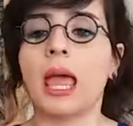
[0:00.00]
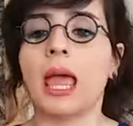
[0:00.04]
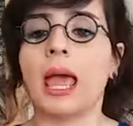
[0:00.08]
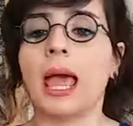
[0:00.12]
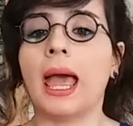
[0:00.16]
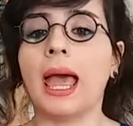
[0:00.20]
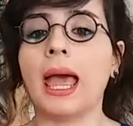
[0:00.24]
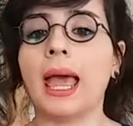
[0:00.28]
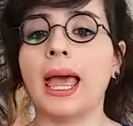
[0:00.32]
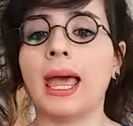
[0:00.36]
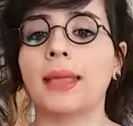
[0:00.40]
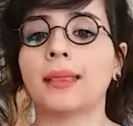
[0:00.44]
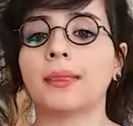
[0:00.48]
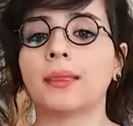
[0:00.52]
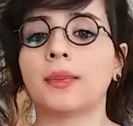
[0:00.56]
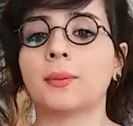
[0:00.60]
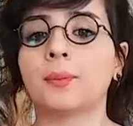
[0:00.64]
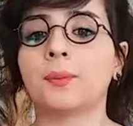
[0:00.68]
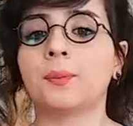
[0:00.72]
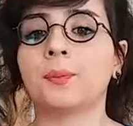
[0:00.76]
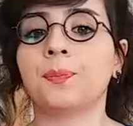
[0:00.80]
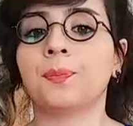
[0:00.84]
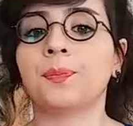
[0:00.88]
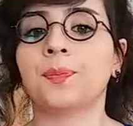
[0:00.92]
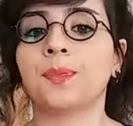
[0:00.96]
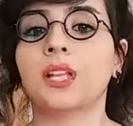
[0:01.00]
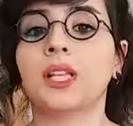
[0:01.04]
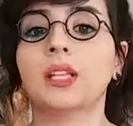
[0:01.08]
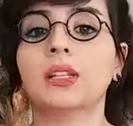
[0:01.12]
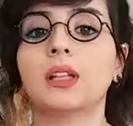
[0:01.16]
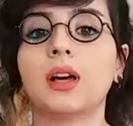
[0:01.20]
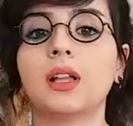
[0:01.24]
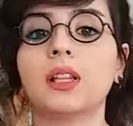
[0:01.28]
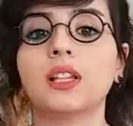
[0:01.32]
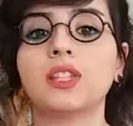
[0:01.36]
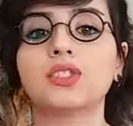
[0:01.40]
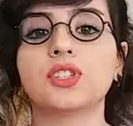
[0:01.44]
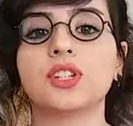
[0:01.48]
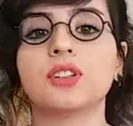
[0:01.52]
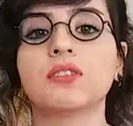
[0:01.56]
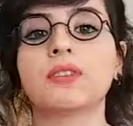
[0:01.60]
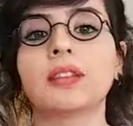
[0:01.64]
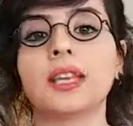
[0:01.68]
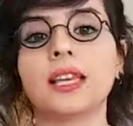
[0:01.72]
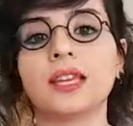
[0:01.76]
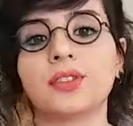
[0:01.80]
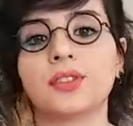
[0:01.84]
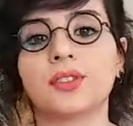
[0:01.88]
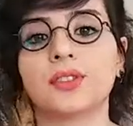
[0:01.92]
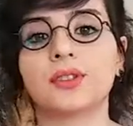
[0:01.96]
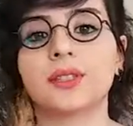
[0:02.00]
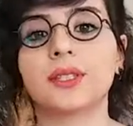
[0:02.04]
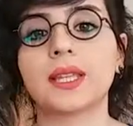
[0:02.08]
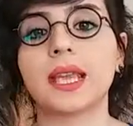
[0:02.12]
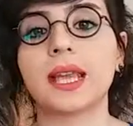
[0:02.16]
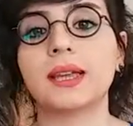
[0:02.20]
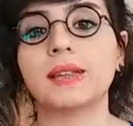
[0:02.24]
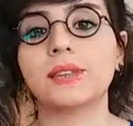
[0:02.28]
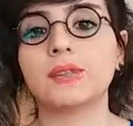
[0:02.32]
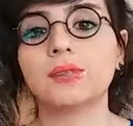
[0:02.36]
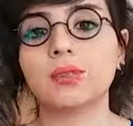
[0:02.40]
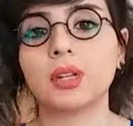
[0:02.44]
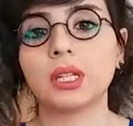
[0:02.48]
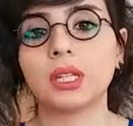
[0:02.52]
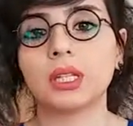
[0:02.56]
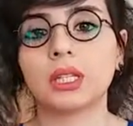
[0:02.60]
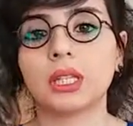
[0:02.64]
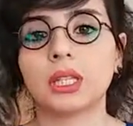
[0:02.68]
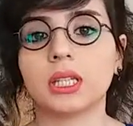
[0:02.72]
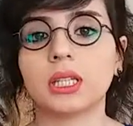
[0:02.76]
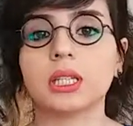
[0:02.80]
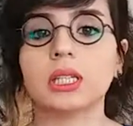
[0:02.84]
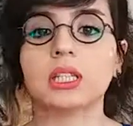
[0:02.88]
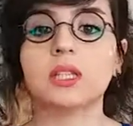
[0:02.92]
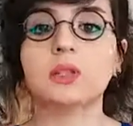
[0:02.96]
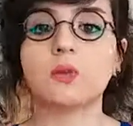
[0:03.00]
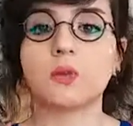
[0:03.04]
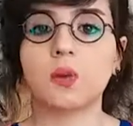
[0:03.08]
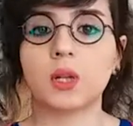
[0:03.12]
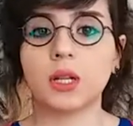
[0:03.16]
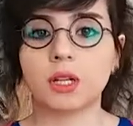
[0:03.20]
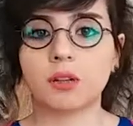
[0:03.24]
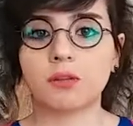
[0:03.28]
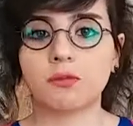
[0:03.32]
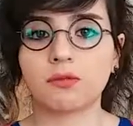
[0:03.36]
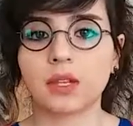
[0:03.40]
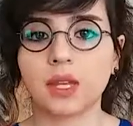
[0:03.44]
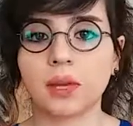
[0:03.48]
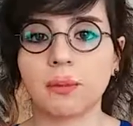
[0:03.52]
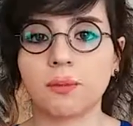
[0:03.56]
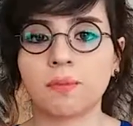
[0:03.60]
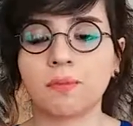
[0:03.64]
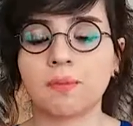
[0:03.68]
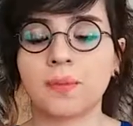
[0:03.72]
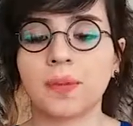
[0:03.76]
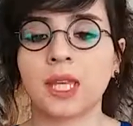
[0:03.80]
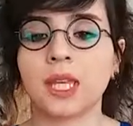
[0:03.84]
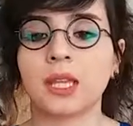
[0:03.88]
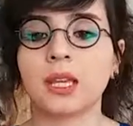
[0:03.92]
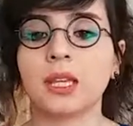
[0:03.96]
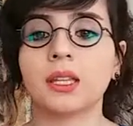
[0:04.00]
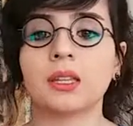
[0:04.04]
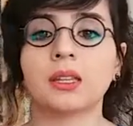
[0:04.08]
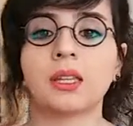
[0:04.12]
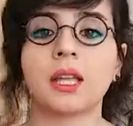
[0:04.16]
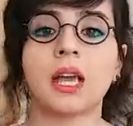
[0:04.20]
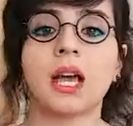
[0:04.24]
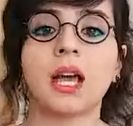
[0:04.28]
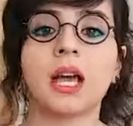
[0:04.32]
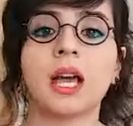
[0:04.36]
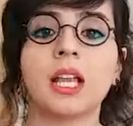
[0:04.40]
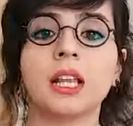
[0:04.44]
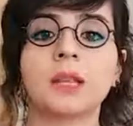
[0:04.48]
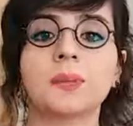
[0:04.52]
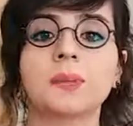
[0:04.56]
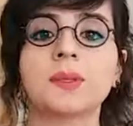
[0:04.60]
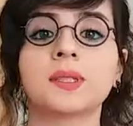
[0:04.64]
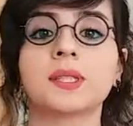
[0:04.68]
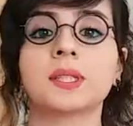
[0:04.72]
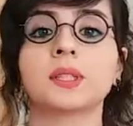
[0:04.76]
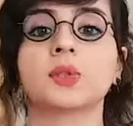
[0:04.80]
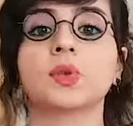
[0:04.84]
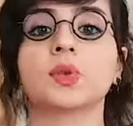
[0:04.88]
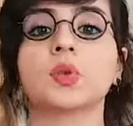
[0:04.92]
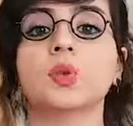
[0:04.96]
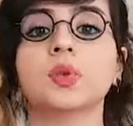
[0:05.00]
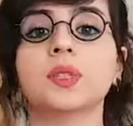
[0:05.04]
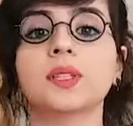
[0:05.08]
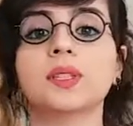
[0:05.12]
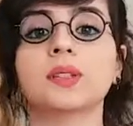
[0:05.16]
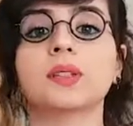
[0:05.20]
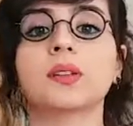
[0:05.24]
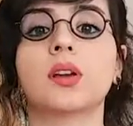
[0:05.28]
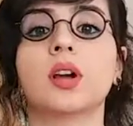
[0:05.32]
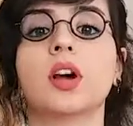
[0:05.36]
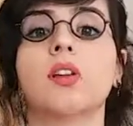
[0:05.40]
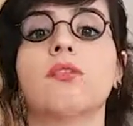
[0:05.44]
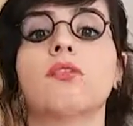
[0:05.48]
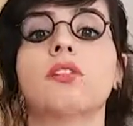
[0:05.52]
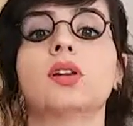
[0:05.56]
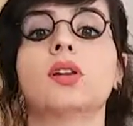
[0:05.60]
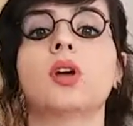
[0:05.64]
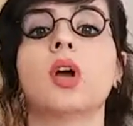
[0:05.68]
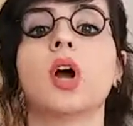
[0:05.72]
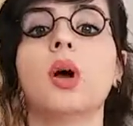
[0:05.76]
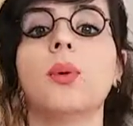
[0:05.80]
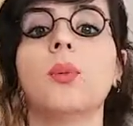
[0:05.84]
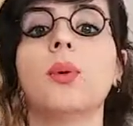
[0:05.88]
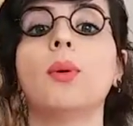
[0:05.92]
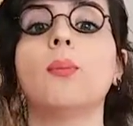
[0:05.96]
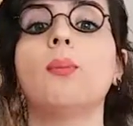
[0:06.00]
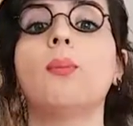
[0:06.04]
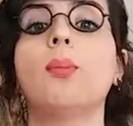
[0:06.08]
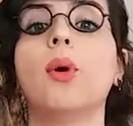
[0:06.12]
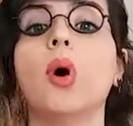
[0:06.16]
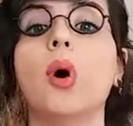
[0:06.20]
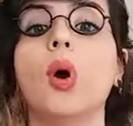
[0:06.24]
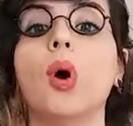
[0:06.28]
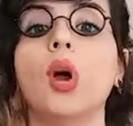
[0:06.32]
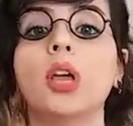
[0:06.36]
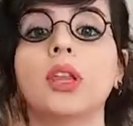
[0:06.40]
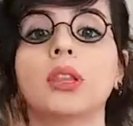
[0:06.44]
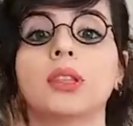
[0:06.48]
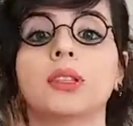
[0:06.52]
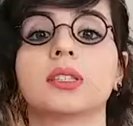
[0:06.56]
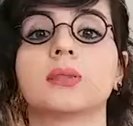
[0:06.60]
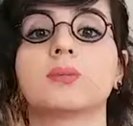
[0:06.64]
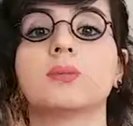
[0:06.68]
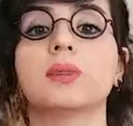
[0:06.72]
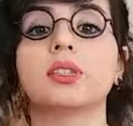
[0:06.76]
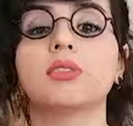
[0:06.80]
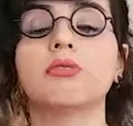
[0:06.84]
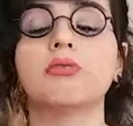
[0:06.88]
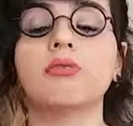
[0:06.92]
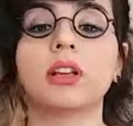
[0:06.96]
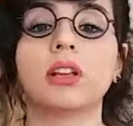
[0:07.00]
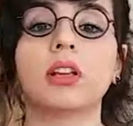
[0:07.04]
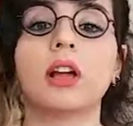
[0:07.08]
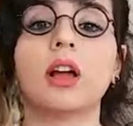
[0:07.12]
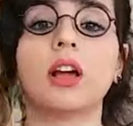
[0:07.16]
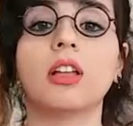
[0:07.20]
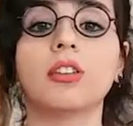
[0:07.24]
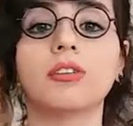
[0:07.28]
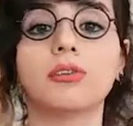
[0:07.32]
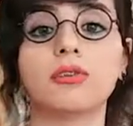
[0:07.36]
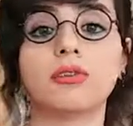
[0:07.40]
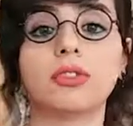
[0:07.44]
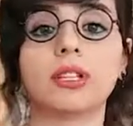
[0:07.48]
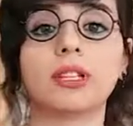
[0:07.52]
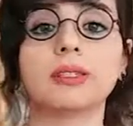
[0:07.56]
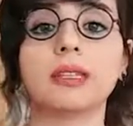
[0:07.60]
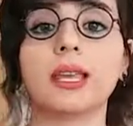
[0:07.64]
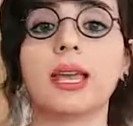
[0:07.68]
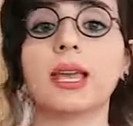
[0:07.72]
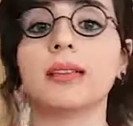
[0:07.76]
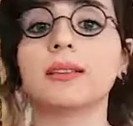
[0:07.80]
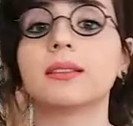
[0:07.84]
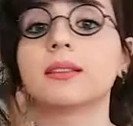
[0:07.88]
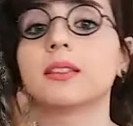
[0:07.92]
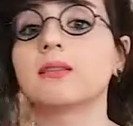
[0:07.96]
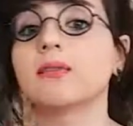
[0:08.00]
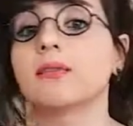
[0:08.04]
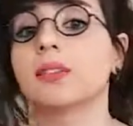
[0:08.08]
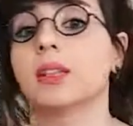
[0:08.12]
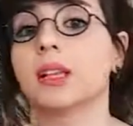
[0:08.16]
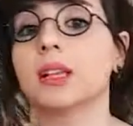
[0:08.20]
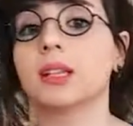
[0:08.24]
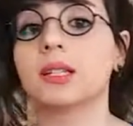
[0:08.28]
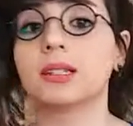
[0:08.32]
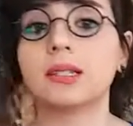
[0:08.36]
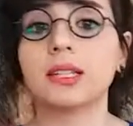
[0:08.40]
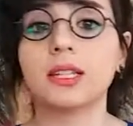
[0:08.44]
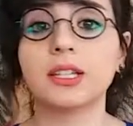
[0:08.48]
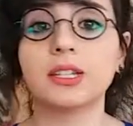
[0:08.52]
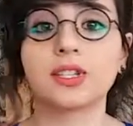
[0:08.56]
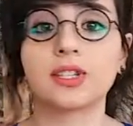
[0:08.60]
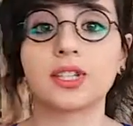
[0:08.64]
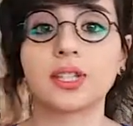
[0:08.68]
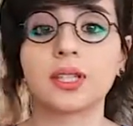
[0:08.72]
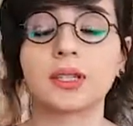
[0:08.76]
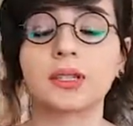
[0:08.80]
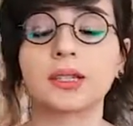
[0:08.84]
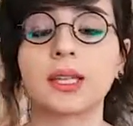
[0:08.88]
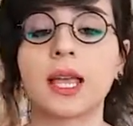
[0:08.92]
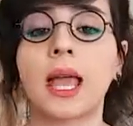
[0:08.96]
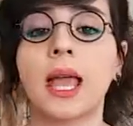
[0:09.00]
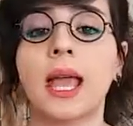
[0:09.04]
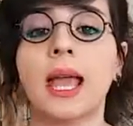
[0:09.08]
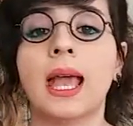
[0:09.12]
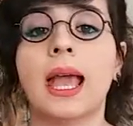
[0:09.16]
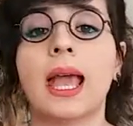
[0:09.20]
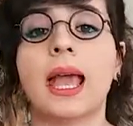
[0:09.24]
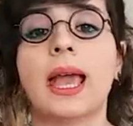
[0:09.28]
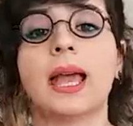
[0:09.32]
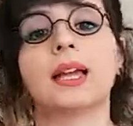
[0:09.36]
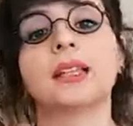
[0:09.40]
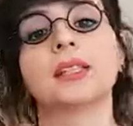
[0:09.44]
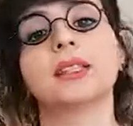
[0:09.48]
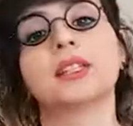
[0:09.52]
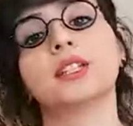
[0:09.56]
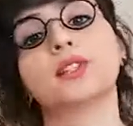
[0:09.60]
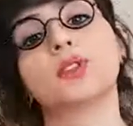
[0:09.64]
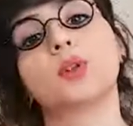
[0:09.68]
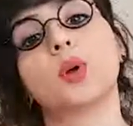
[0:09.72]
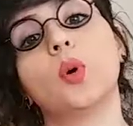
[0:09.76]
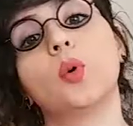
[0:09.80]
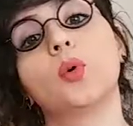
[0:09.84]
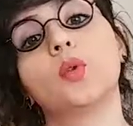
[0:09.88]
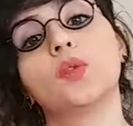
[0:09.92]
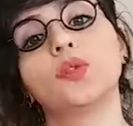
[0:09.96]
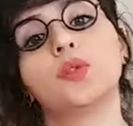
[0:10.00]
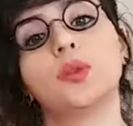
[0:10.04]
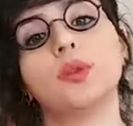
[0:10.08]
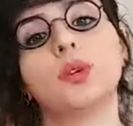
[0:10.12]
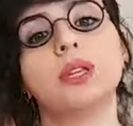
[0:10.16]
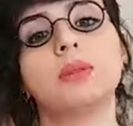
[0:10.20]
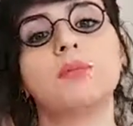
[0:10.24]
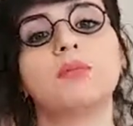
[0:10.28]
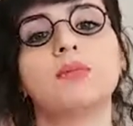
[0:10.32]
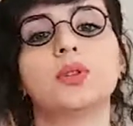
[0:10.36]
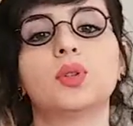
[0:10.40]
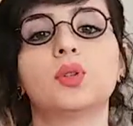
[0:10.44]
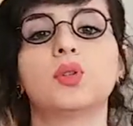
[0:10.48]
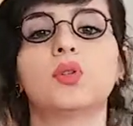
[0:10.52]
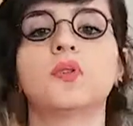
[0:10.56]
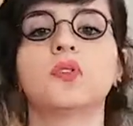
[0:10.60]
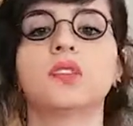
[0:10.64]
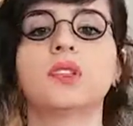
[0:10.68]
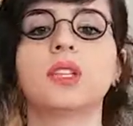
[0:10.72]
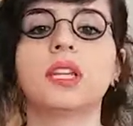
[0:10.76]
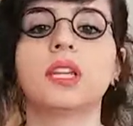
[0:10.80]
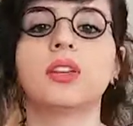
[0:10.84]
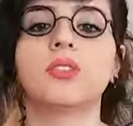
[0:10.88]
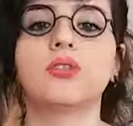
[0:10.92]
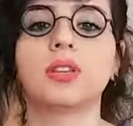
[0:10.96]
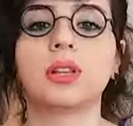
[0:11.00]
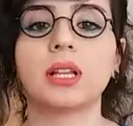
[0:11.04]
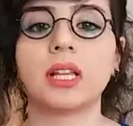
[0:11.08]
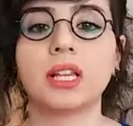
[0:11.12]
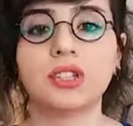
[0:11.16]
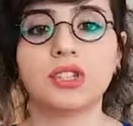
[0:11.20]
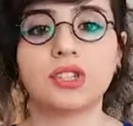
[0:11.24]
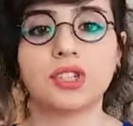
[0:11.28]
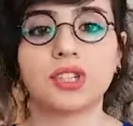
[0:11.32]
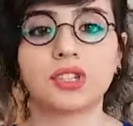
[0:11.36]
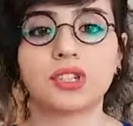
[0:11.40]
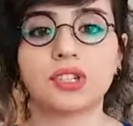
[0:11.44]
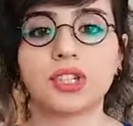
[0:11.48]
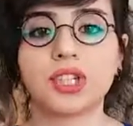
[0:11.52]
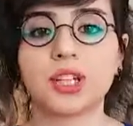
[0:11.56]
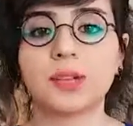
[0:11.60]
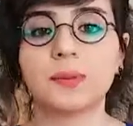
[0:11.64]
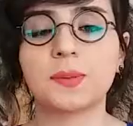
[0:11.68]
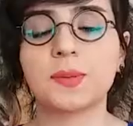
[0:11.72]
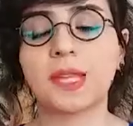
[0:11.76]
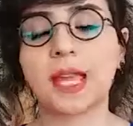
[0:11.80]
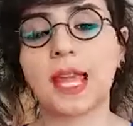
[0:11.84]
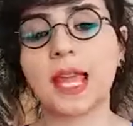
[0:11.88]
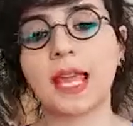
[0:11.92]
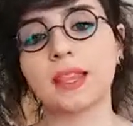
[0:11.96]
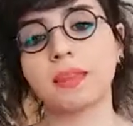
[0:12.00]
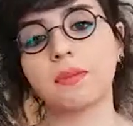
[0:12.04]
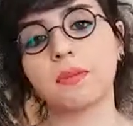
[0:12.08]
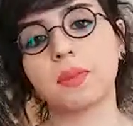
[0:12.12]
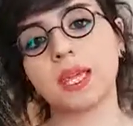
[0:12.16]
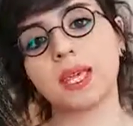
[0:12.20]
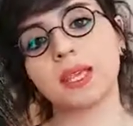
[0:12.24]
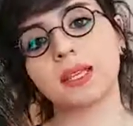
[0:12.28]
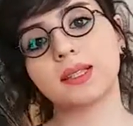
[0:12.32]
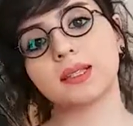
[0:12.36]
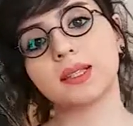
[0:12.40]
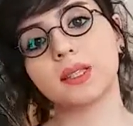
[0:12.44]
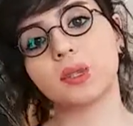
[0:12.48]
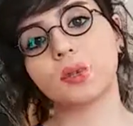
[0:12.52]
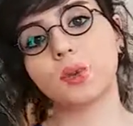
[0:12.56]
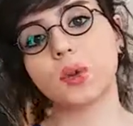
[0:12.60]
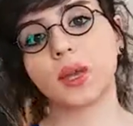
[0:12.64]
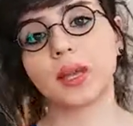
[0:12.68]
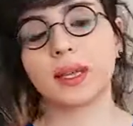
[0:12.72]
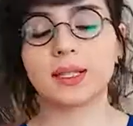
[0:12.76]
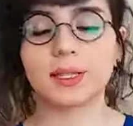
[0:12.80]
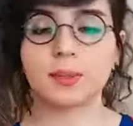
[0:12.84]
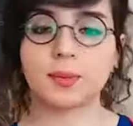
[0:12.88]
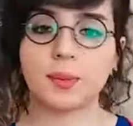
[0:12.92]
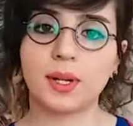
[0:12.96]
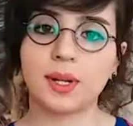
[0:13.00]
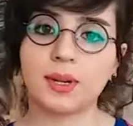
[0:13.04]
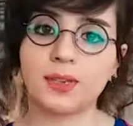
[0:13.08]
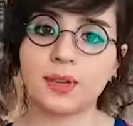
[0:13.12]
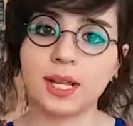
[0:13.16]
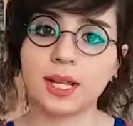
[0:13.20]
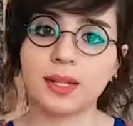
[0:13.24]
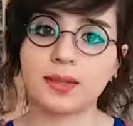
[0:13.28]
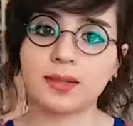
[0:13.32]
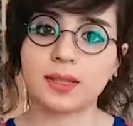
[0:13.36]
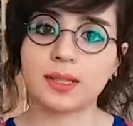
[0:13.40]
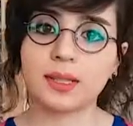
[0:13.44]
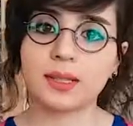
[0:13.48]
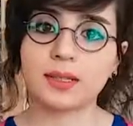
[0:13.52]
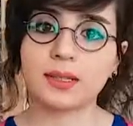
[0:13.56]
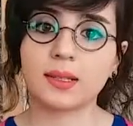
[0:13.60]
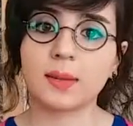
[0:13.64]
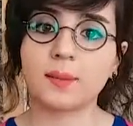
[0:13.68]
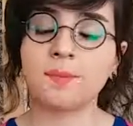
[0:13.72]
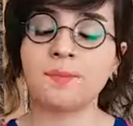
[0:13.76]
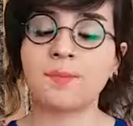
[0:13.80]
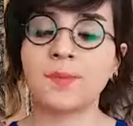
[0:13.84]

And the knowledge of letters and writing is one of them. It helps to discover common points between countries and civilizations, and it also improves their relationships and makes new experiences.